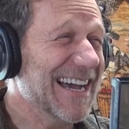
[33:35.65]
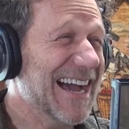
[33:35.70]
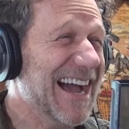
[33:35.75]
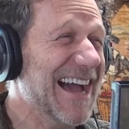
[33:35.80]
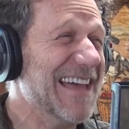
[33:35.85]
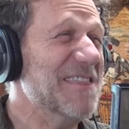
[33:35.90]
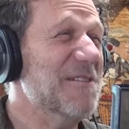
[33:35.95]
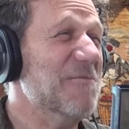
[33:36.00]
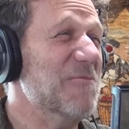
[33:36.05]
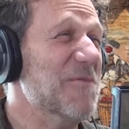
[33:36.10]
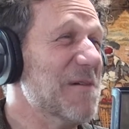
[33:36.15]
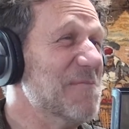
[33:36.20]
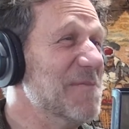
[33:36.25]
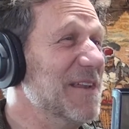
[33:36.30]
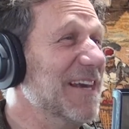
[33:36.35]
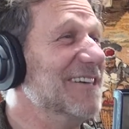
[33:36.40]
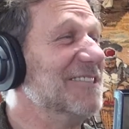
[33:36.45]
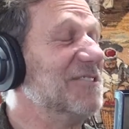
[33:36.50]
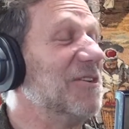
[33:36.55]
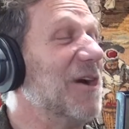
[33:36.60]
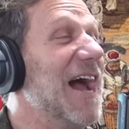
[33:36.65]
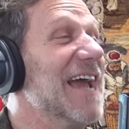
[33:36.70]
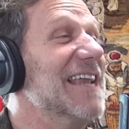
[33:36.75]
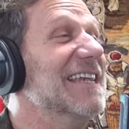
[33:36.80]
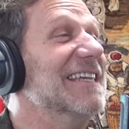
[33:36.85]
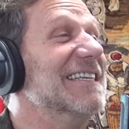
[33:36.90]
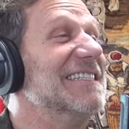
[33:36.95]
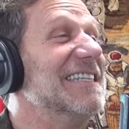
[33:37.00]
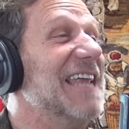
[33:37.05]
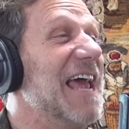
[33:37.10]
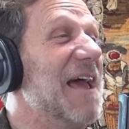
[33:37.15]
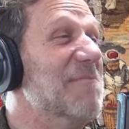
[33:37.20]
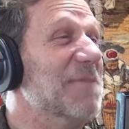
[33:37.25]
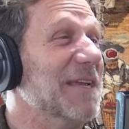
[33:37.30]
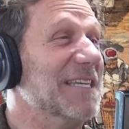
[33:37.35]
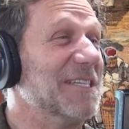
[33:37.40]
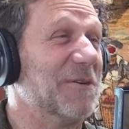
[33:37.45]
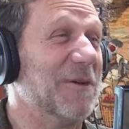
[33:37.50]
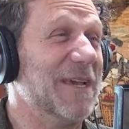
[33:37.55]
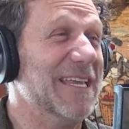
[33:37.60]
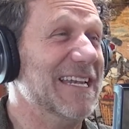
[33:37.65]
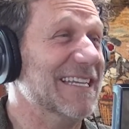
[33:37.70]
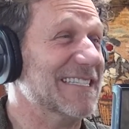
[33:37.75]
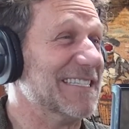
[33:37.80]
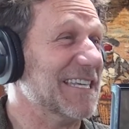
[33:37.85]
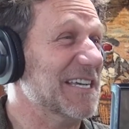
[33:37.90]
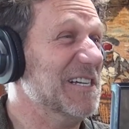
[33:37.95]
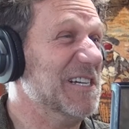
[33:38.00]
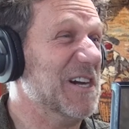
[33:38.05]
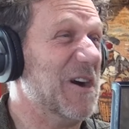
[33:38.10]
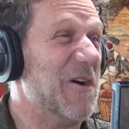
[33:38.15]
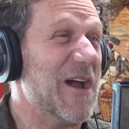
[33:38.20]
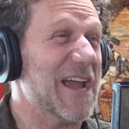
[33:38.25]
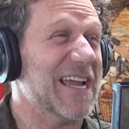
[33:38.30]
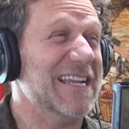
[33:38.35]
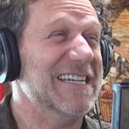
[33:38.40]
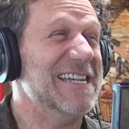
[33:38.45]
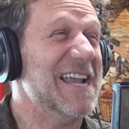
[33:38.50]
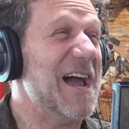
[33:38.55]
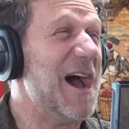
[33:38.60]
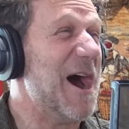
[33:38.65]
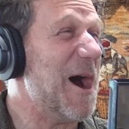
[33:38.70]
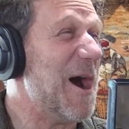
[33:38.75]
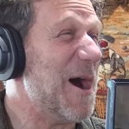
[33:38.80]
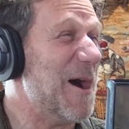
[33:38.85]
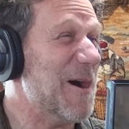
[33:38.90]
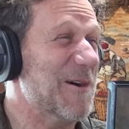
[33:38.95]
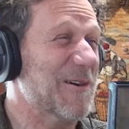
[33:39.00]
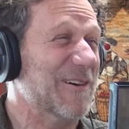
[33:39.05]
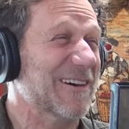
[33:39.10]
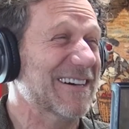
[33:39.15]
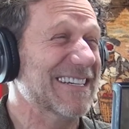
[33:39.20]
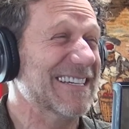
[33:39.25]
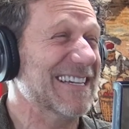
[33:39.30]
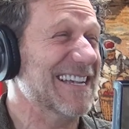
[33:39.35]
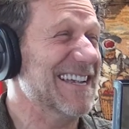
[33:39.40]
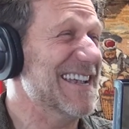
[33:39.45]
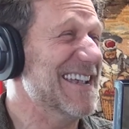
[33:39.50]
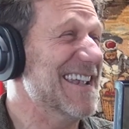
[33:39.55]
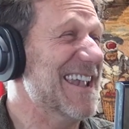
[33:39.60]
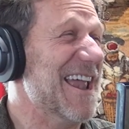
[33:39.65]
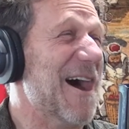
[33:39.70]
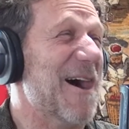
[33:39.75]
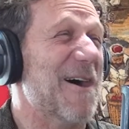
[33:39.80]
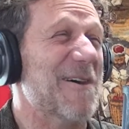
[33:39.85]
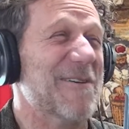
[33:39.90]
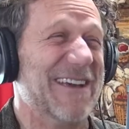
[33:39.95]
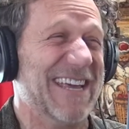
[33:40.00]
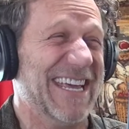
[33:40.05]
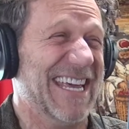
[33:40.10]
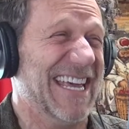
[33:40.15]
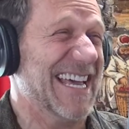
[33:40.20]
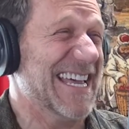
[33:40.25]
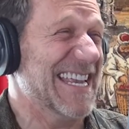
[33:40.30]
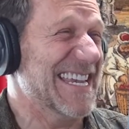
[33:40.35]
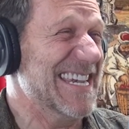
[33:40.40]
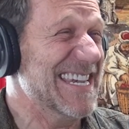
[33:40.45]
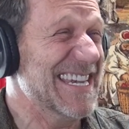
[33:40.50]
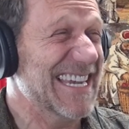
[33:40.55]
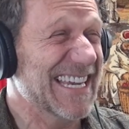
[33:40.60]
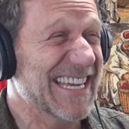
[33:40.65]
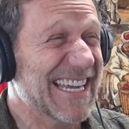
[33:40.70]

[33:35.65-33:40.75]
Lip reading: And the women are trying to stand between us and going, no, Ian.